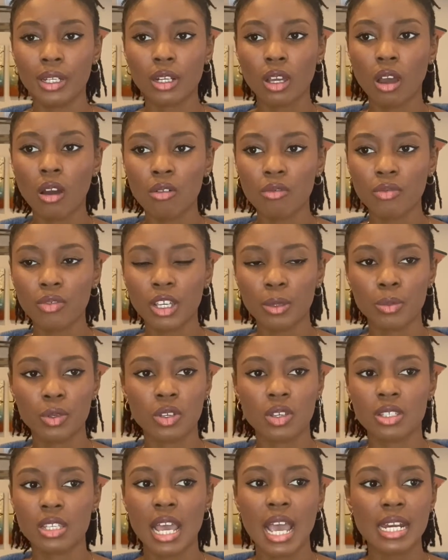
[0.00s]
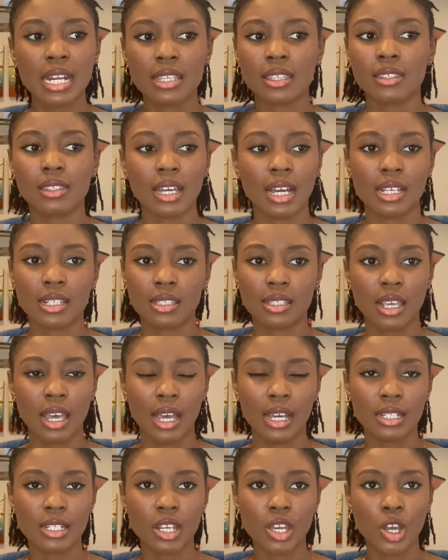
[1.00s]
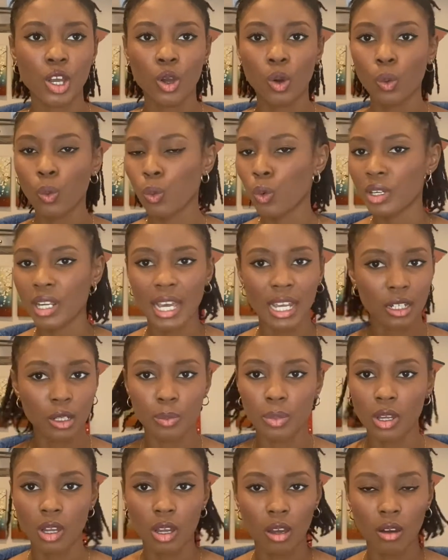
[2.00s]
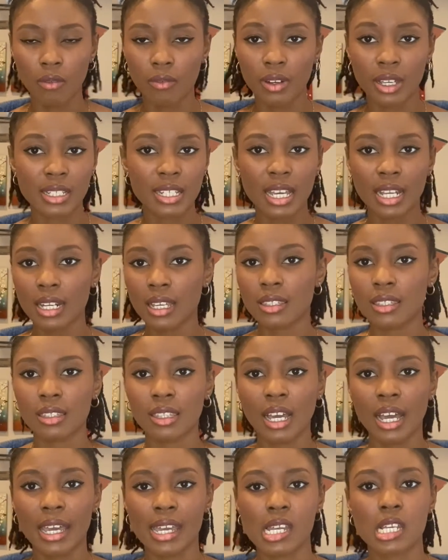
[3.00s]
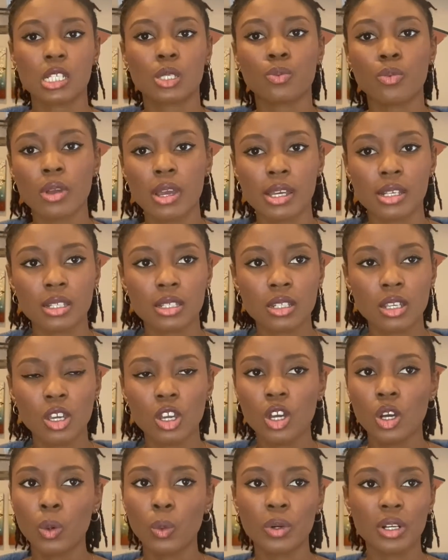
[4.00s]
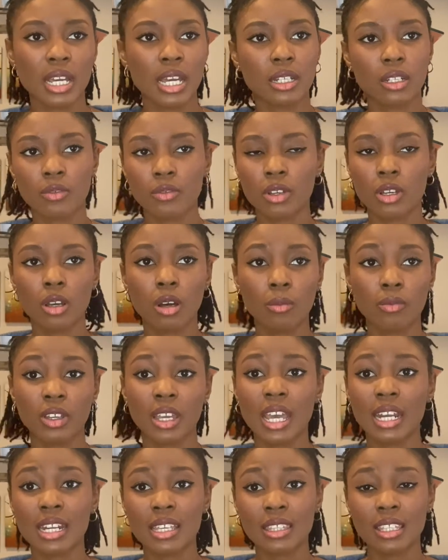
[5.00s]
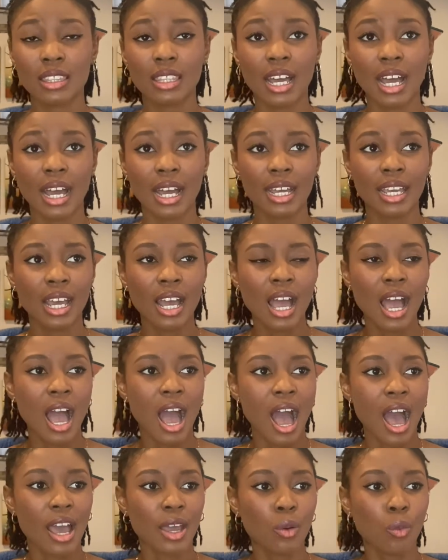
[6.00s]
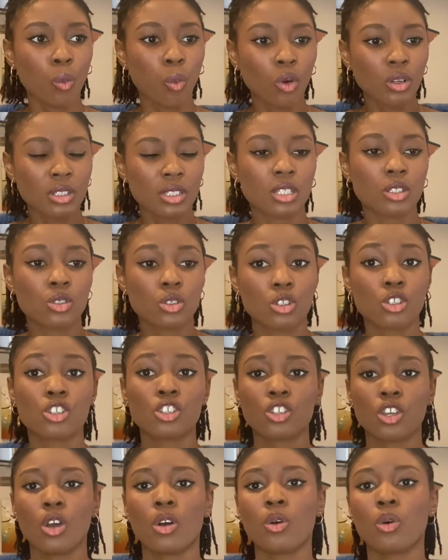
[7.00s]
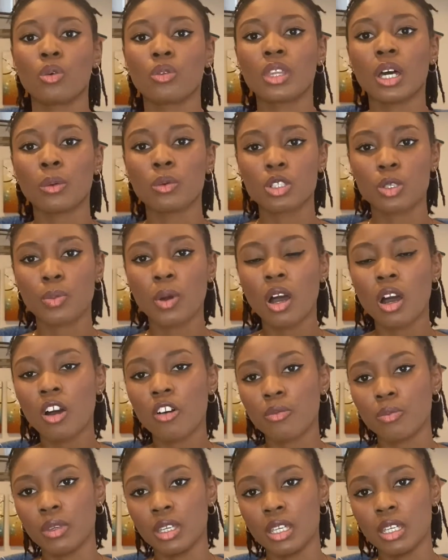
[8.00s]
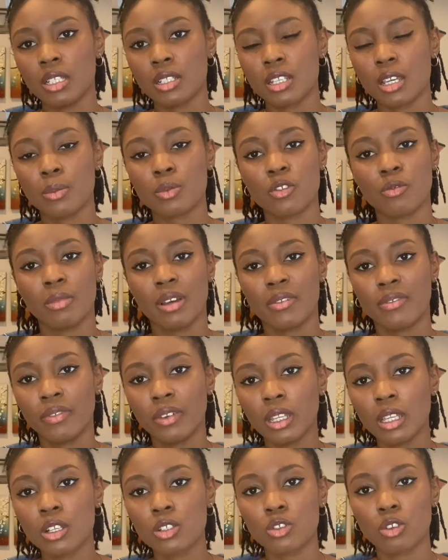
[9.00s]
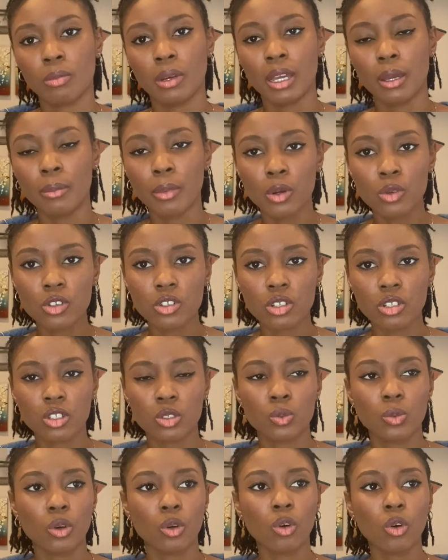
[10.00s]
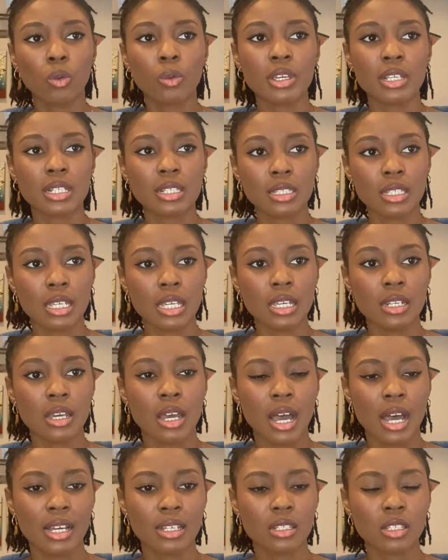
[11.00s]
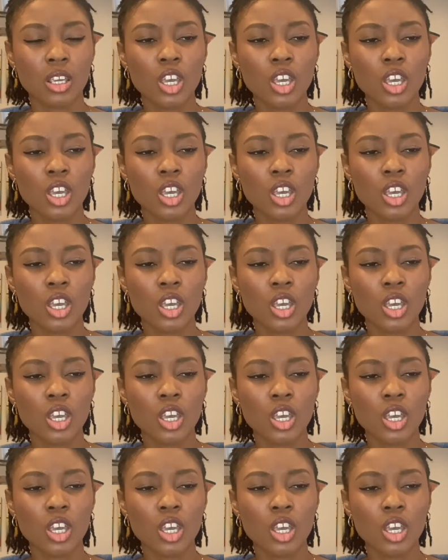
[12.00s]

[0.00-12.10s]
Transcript: conflict, because anything that I said would end up in conflict. Anything that I expressed would end up in conflict. Anything that I wanted to show that was part of me in terms of my feelings or my emotions were always seen as,